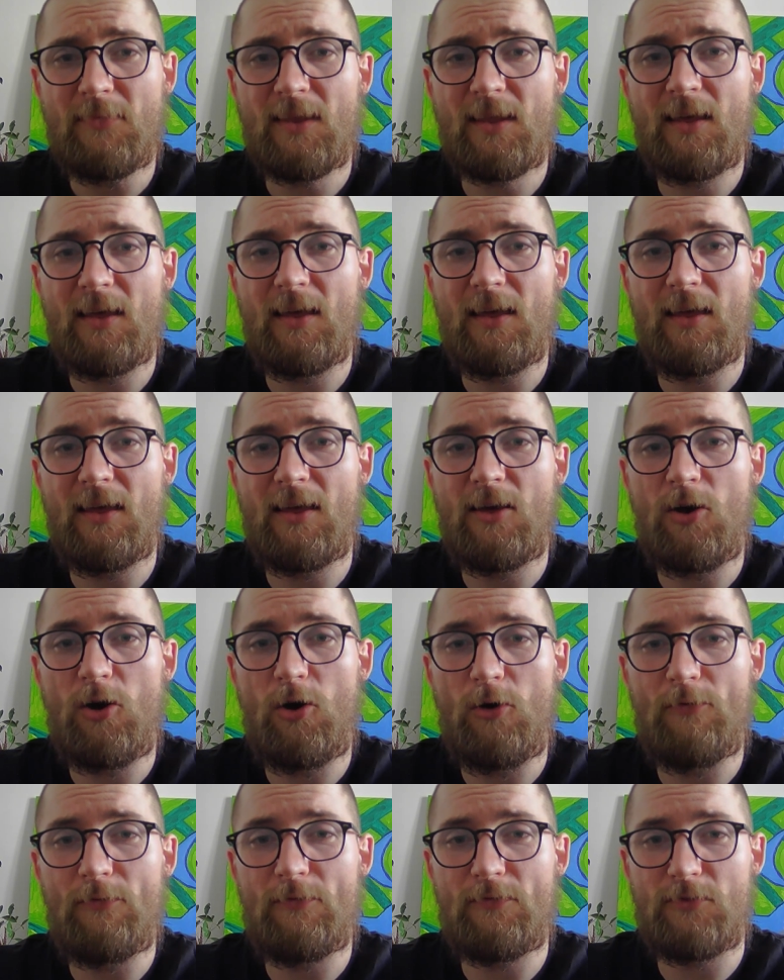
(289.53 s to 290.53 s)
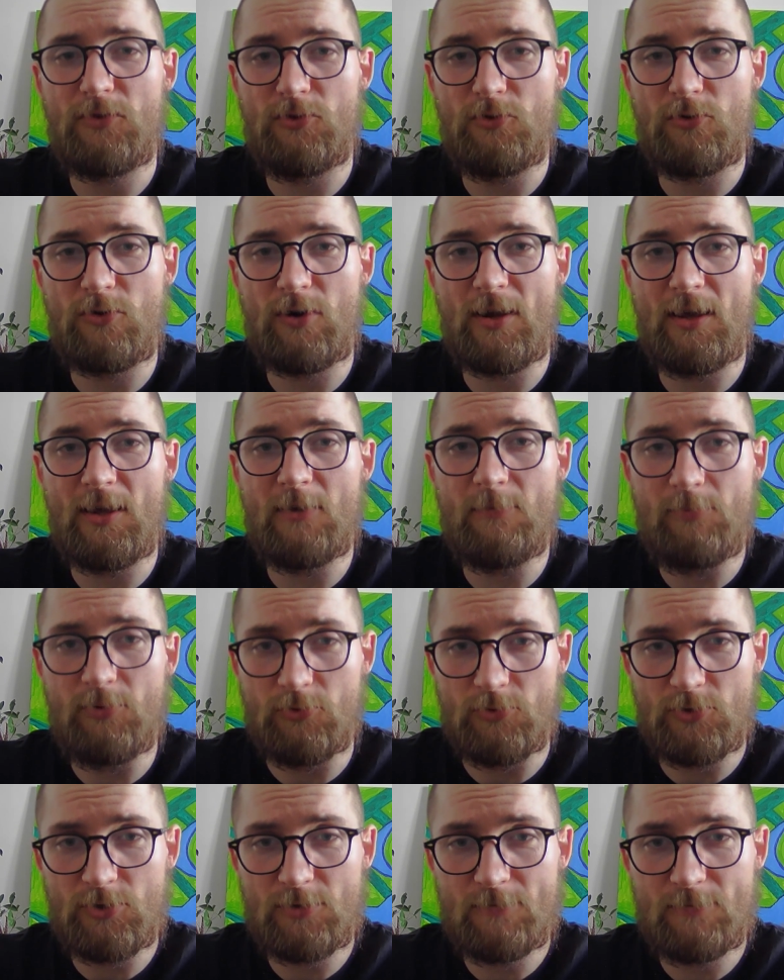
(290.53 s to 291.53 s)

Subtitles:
of your input.